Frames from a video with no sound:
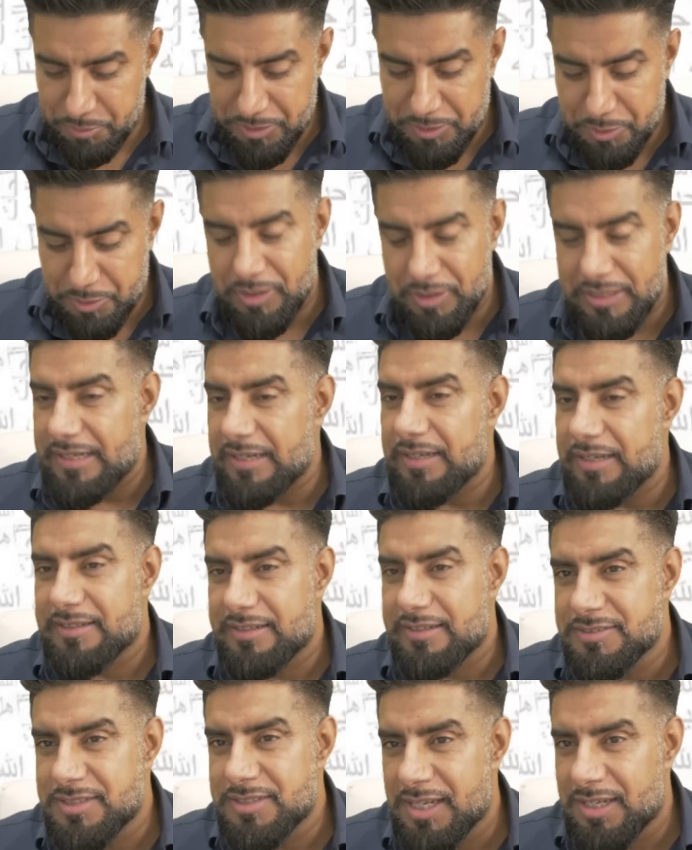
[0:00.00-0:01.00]
We call it
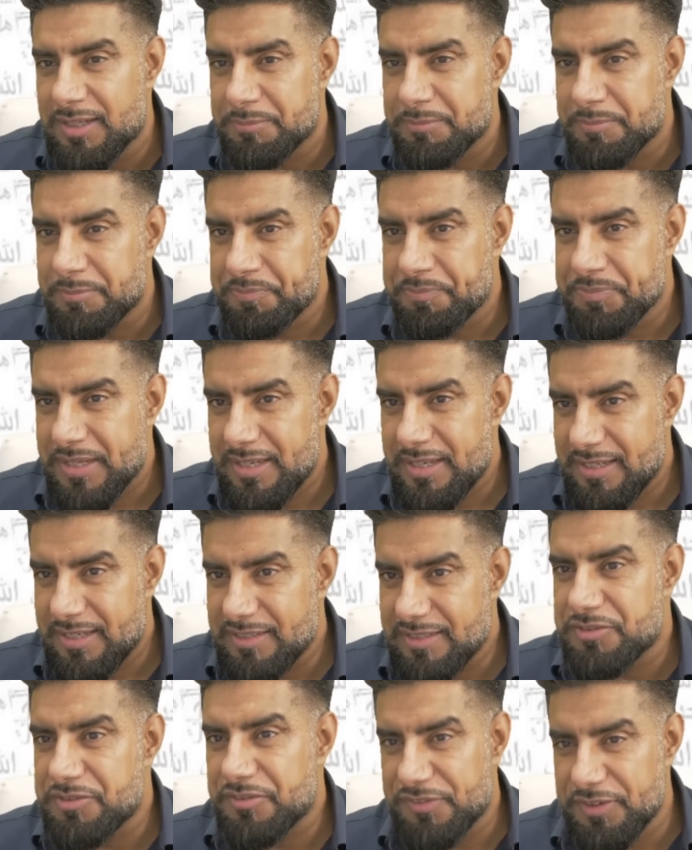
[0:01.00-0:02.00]
al-kitab.
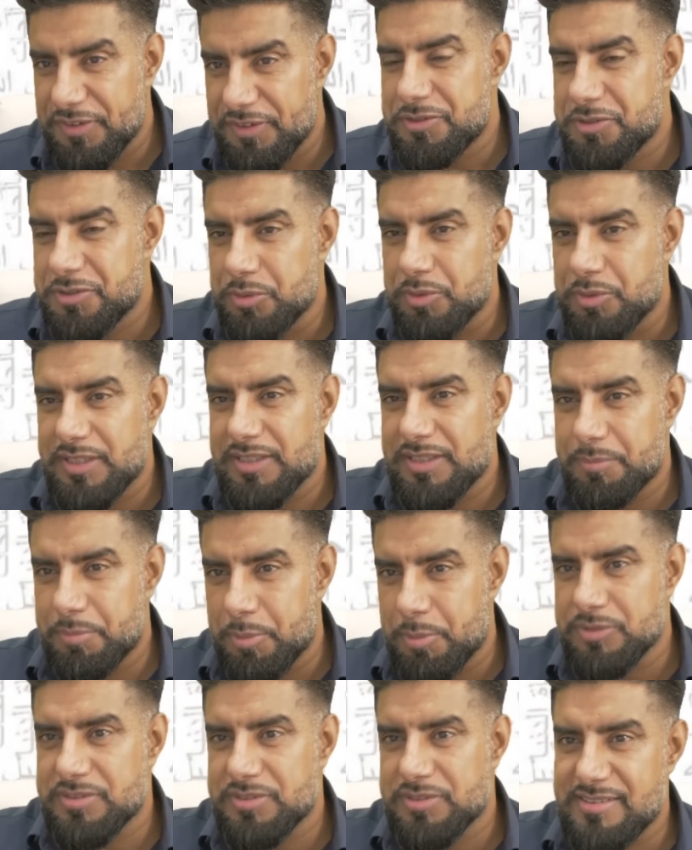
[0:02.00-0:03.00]
It's referred to in the
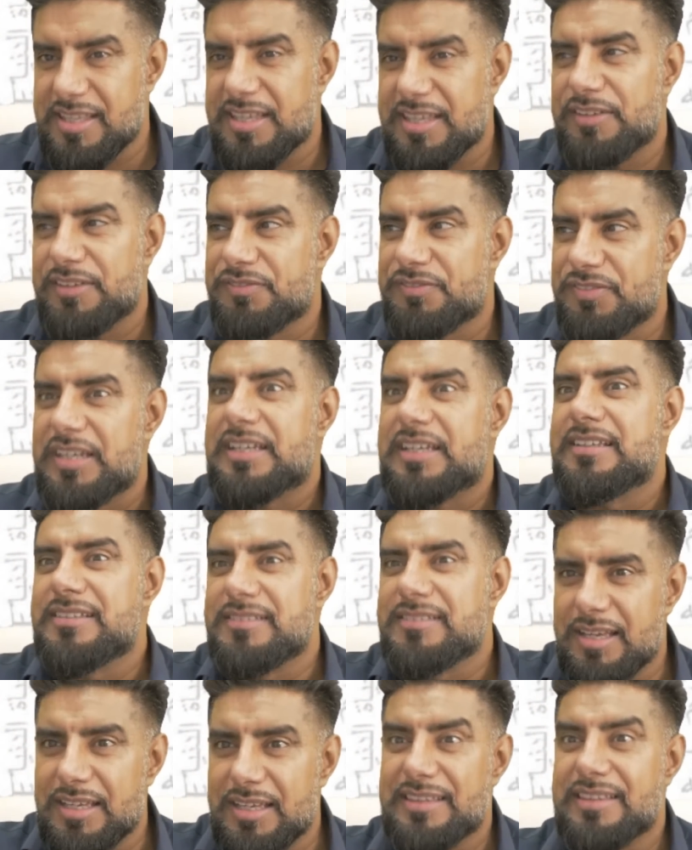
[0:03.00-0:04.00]
books, they say fil
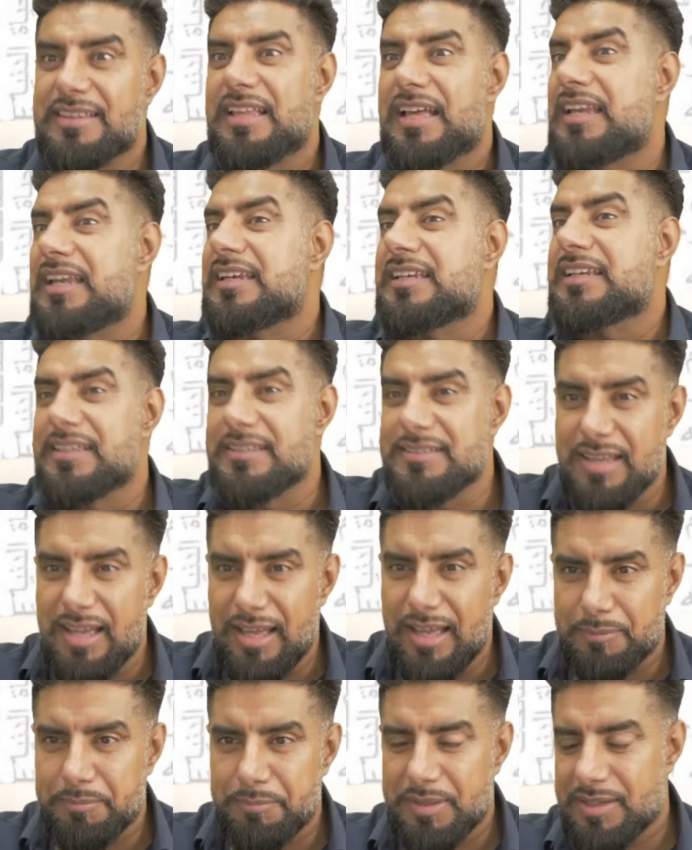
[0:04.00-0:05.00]
kitab, in
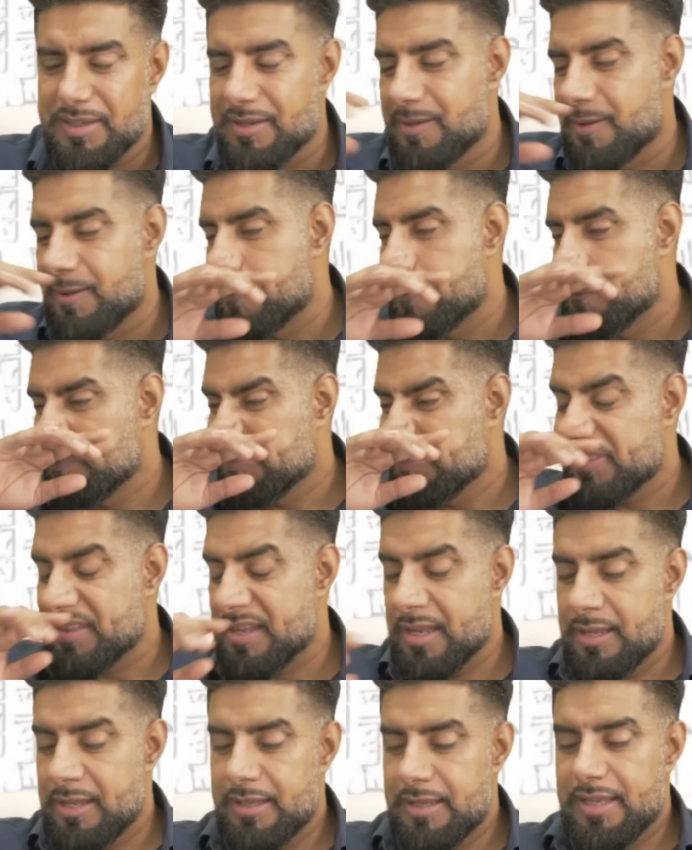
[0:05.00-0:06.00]
al-kitab.
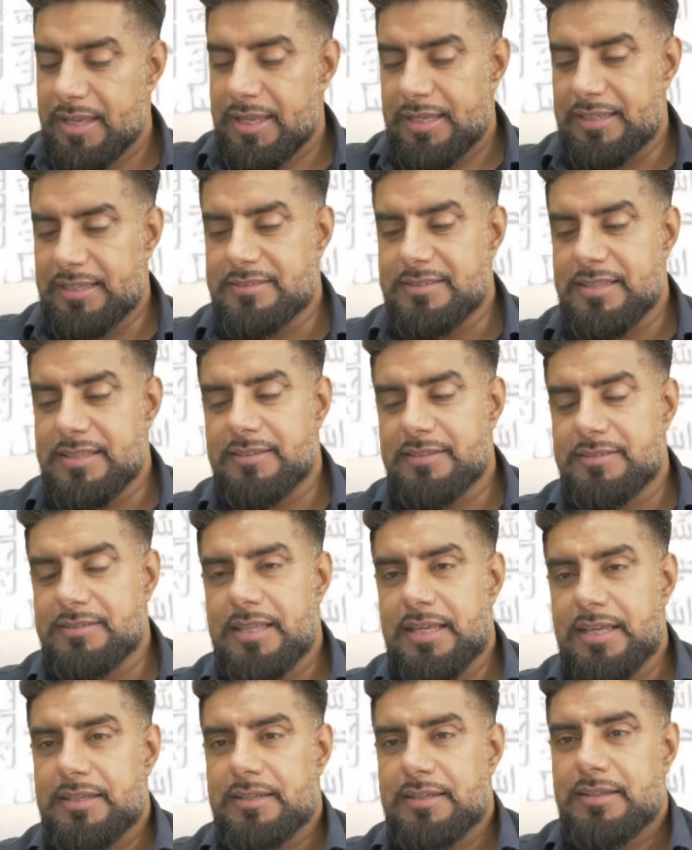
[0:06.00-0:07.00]
He says
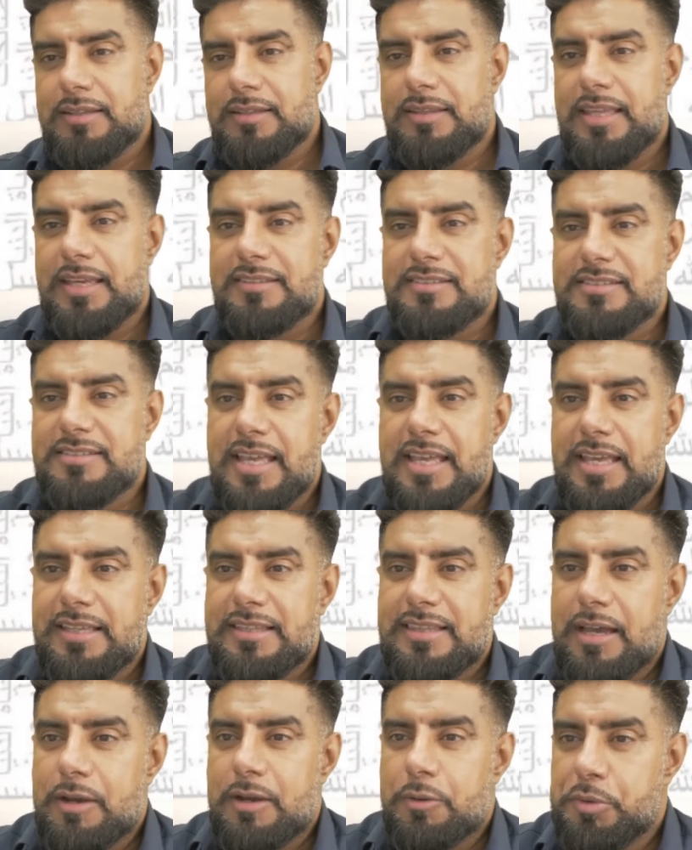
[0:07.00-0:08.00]
that they say
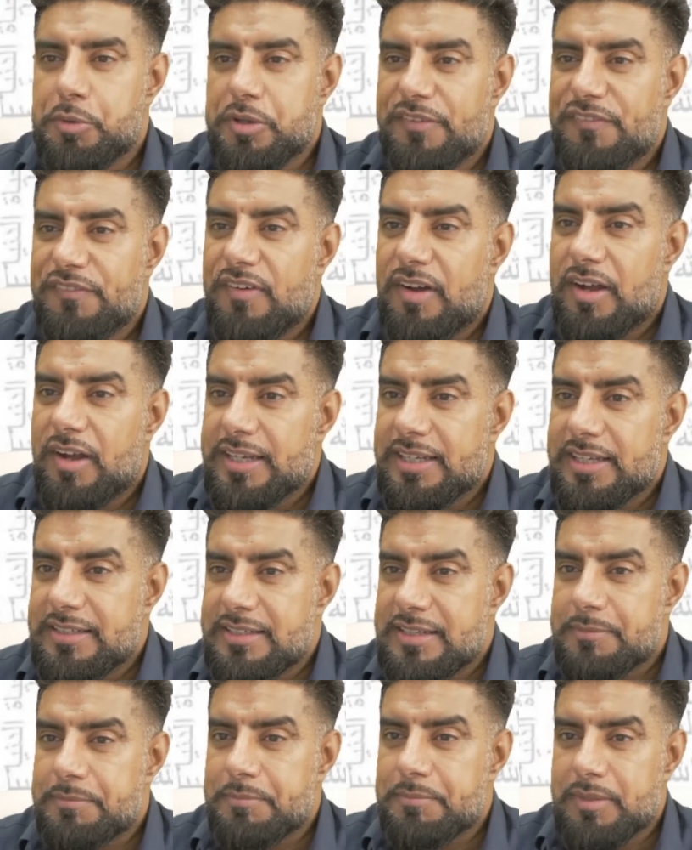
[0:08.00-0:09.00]
that we
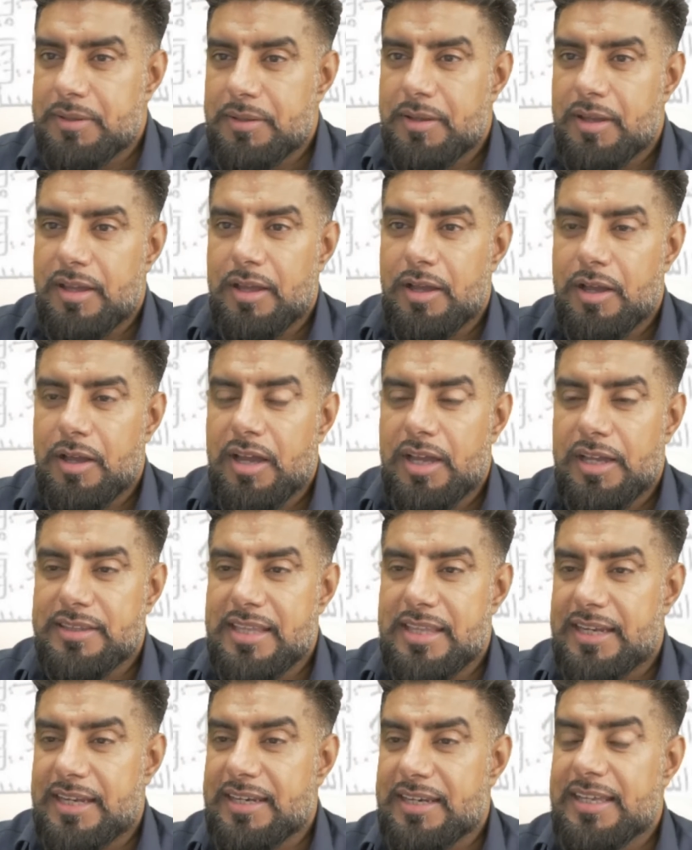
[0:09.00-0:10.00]
find
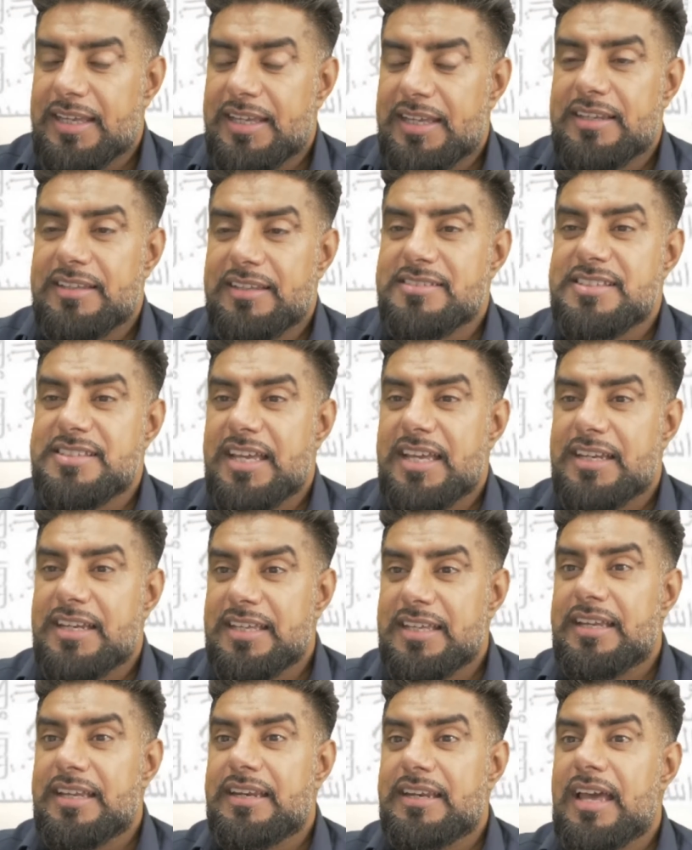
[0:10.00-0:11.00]
that it is said
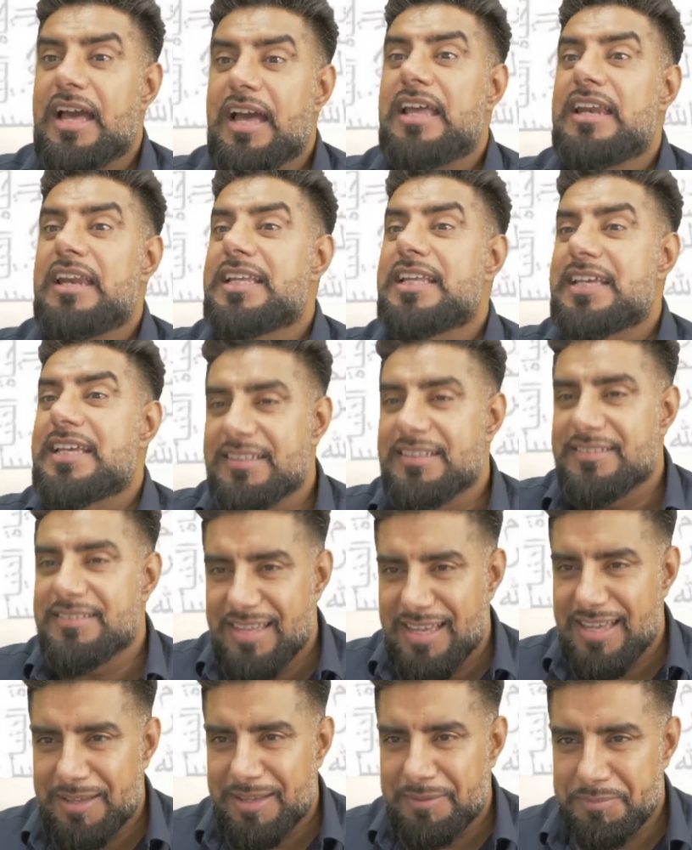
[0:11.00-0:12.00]
in
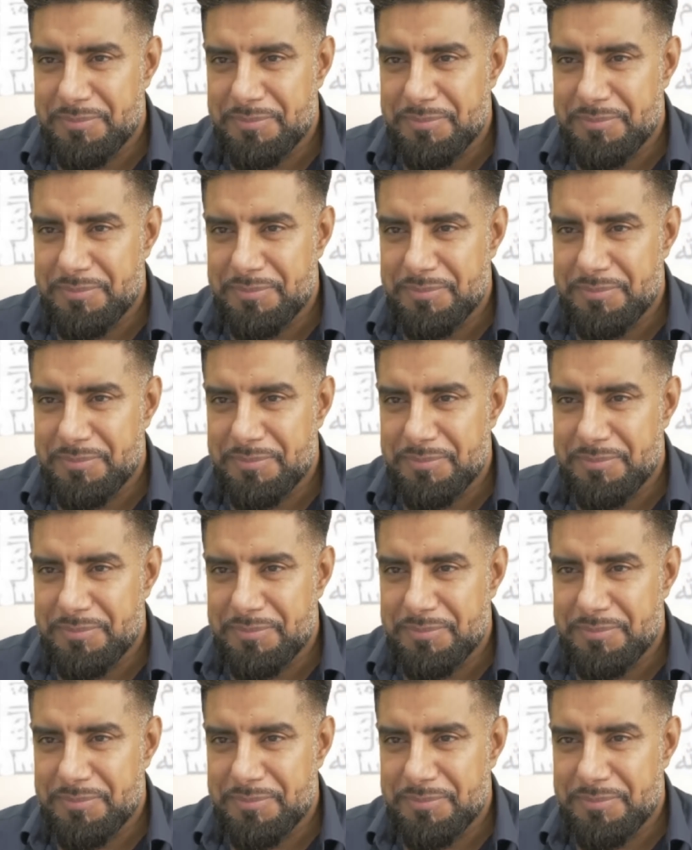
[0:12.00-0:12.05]
al-kitab.